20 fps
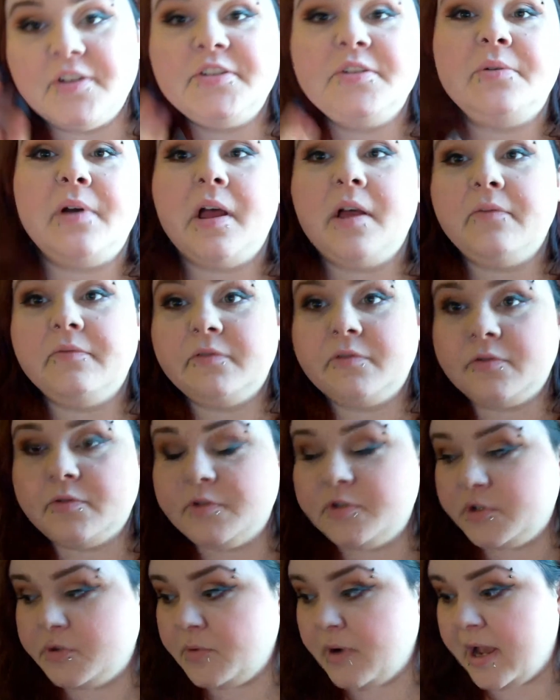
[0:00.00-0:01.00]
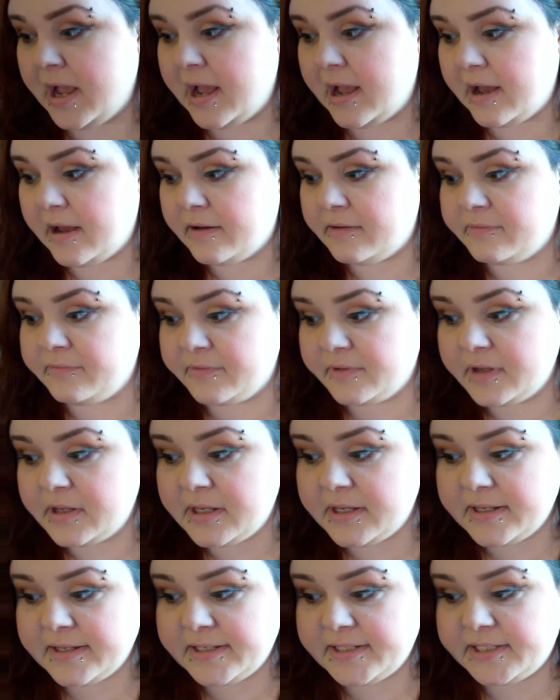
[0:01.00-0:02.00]
helpful to have
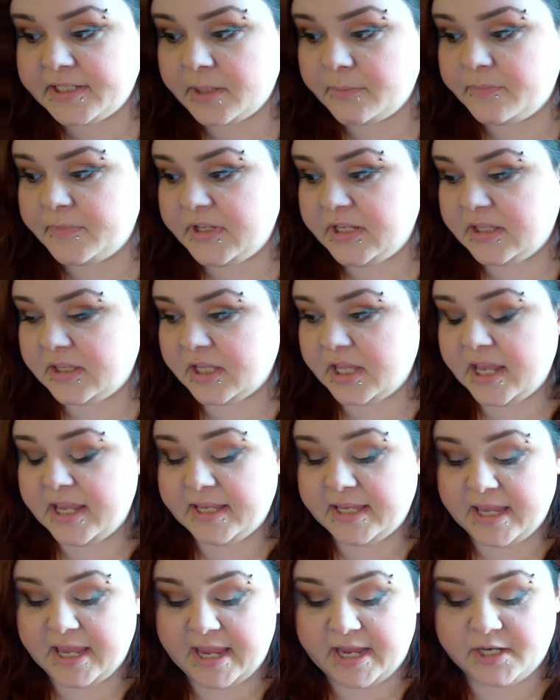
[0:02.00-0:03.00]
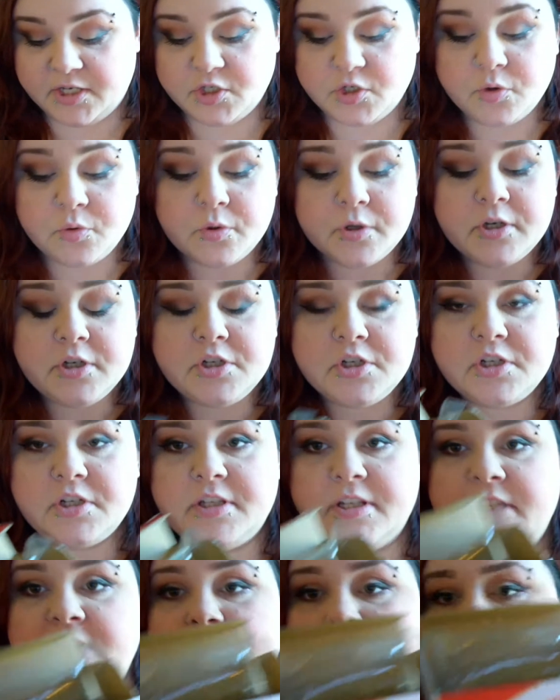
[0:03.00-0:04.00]
something like a torch. This one